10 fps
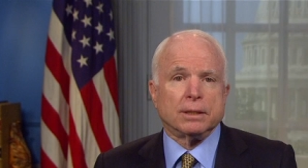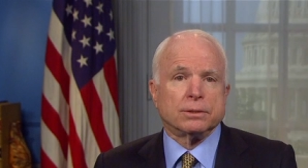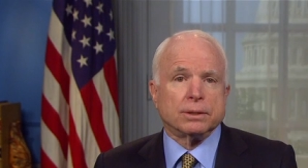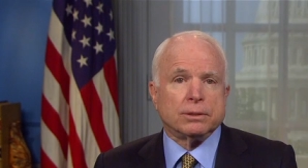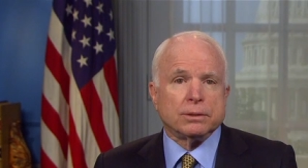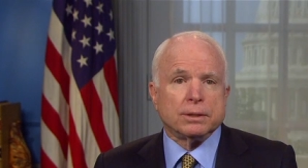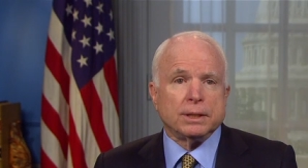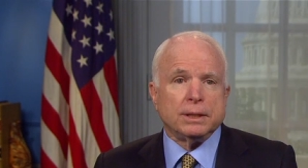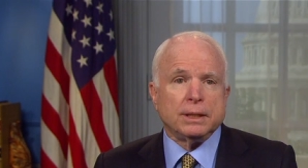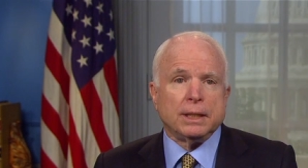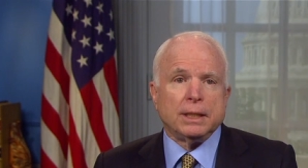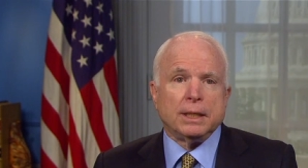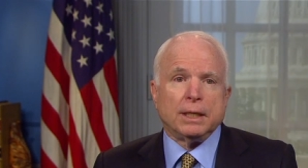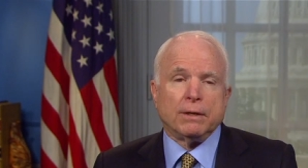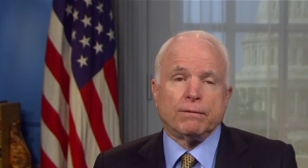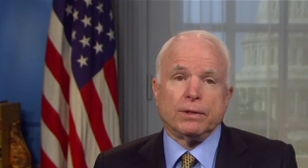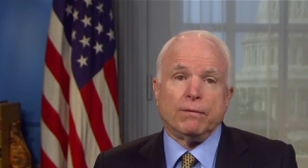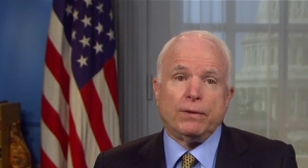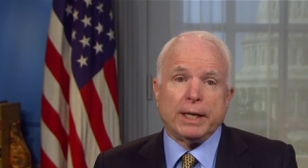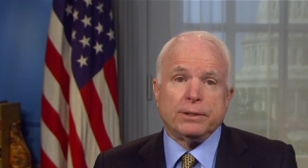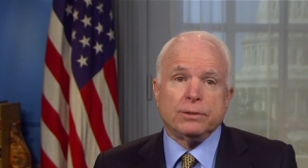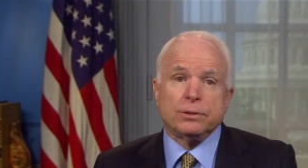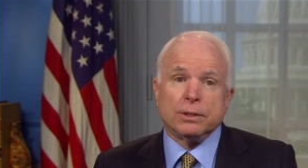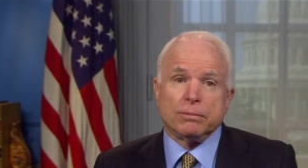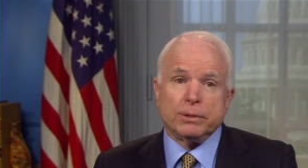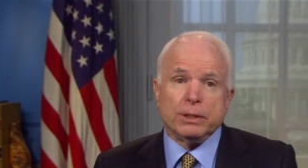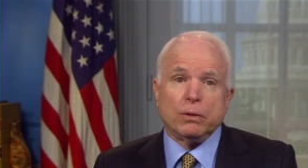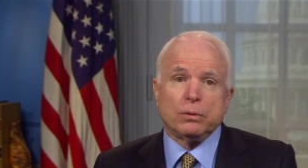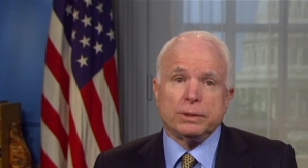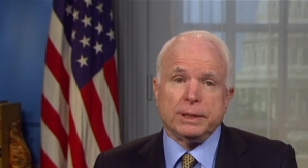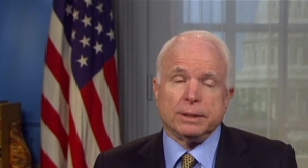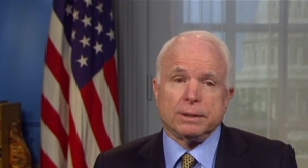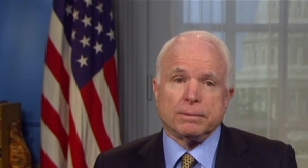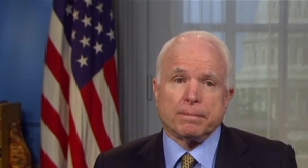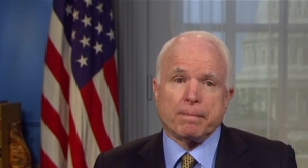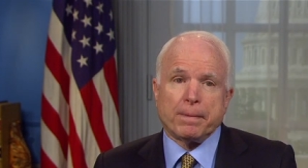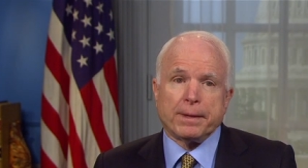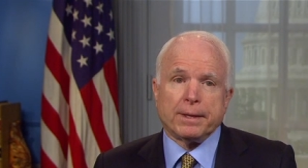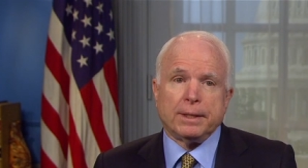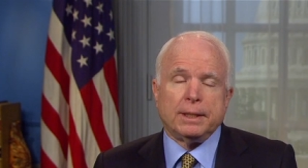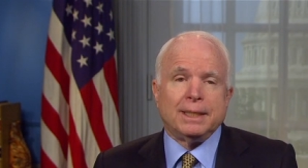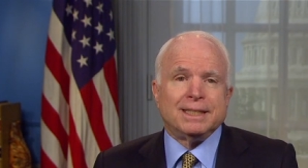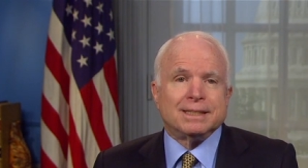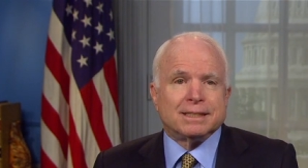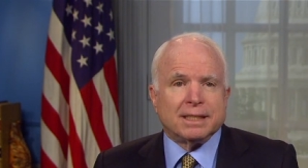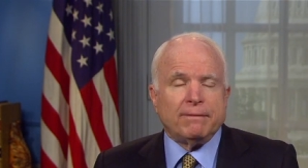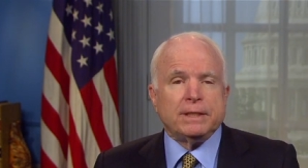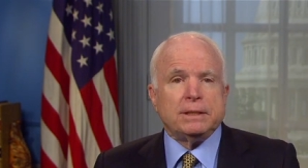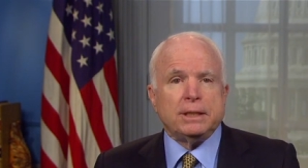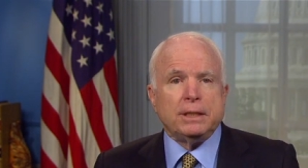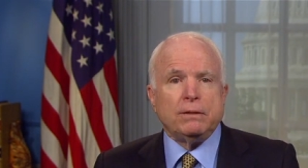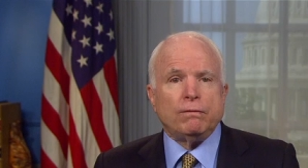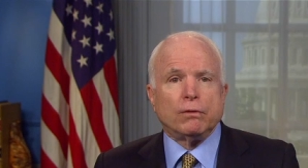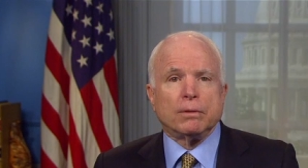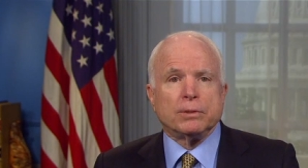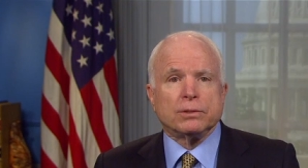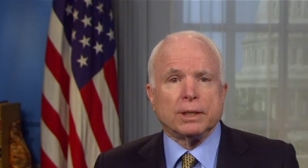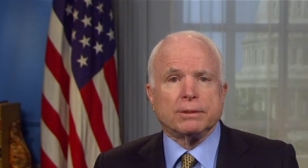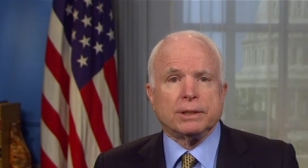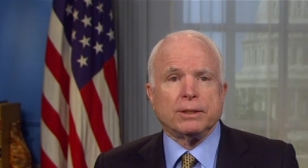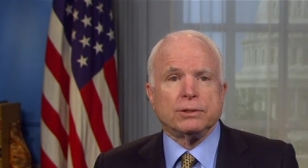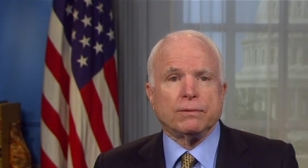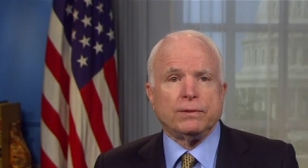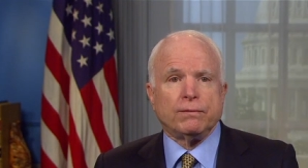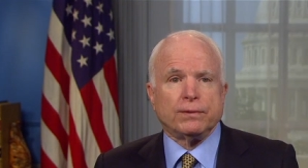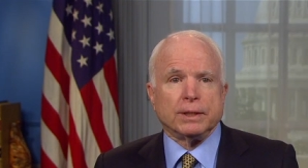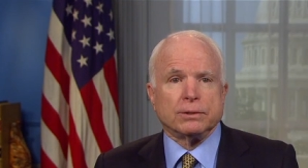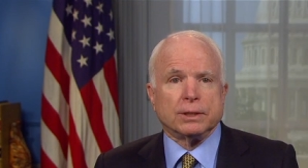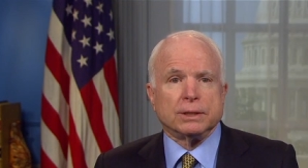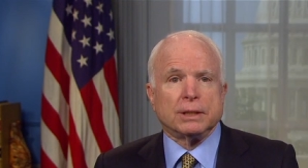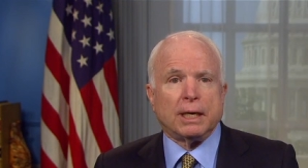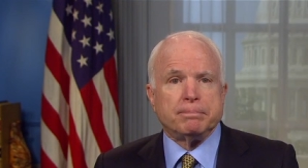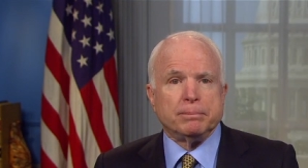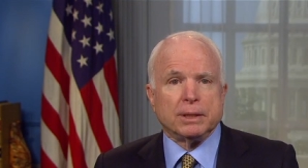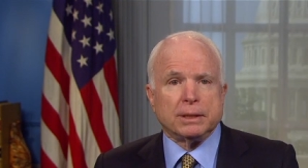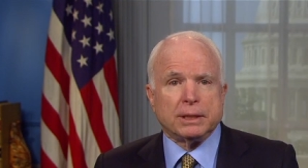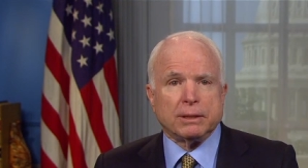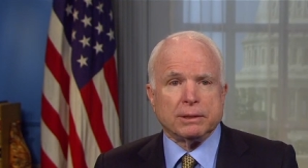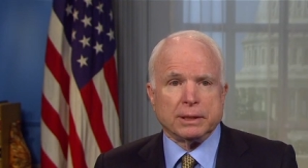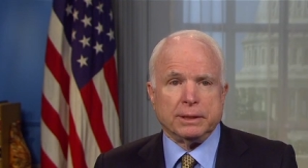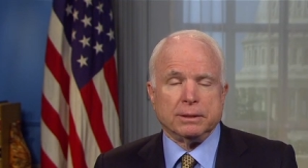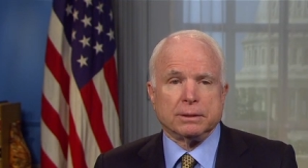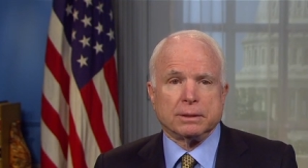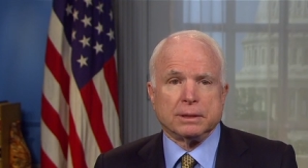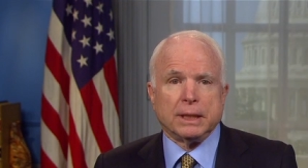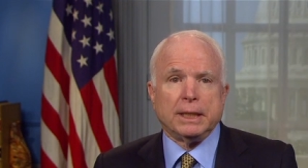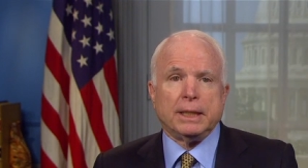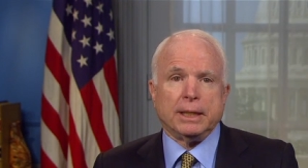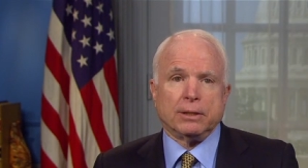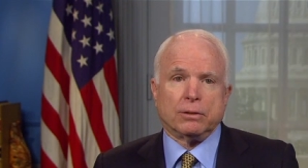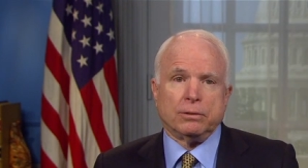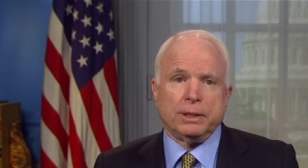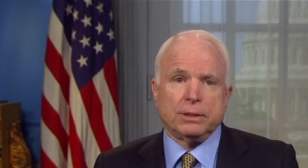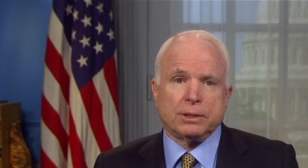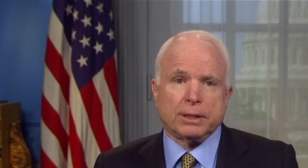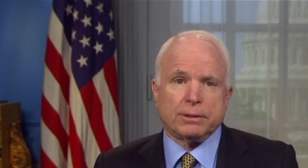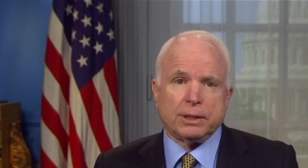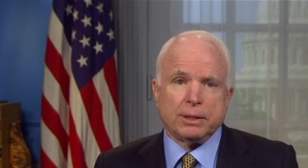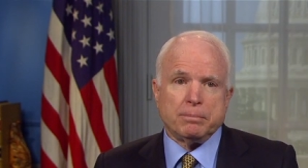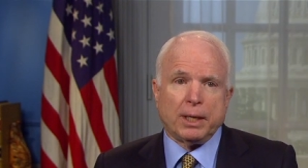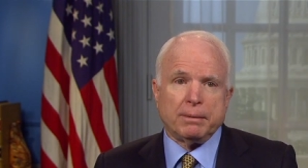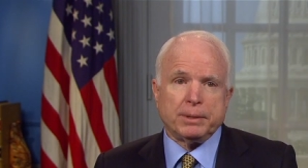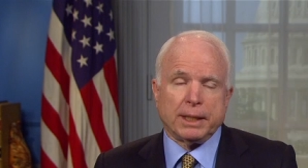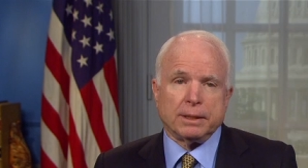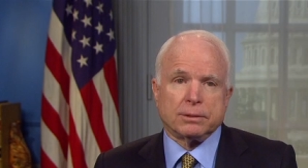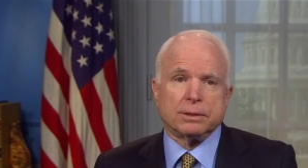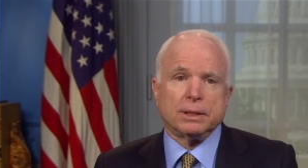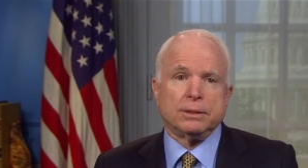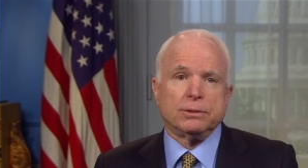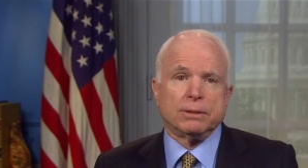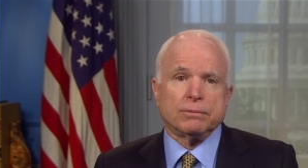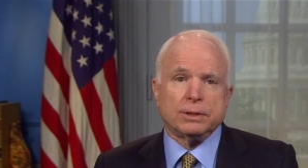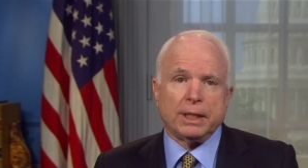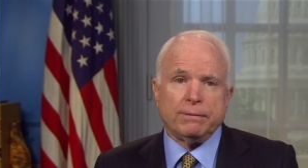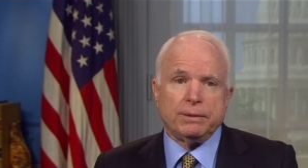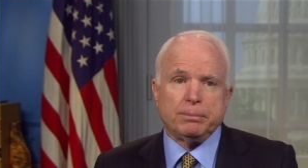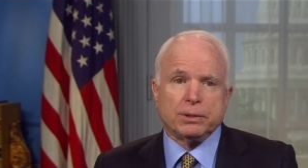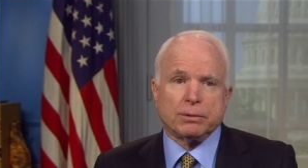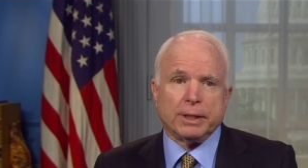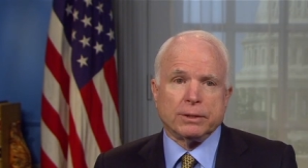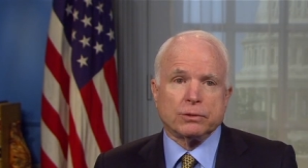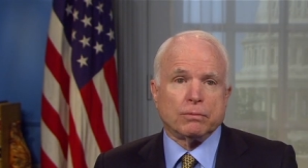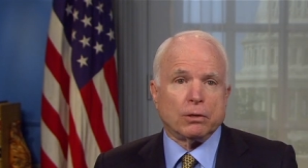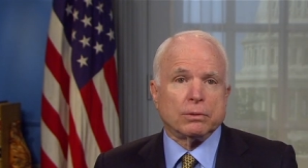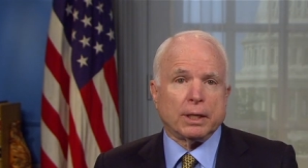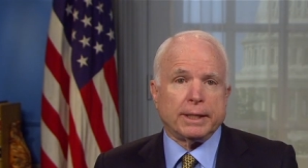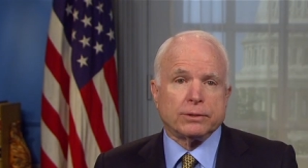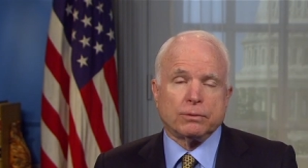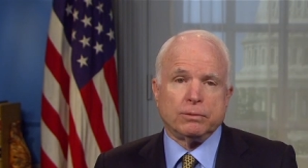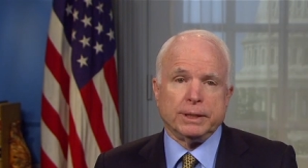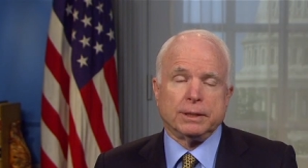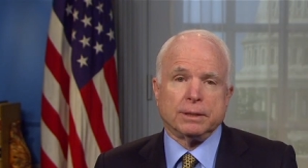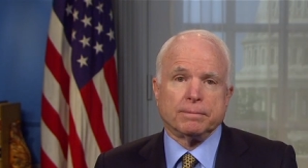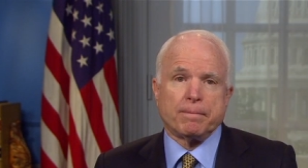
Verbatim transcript: security, and for the values that we hold dear. 17 former Secretaries of Defense and top military leaders, including Secretary Bob Gates and General David Petraeus, wrote last week,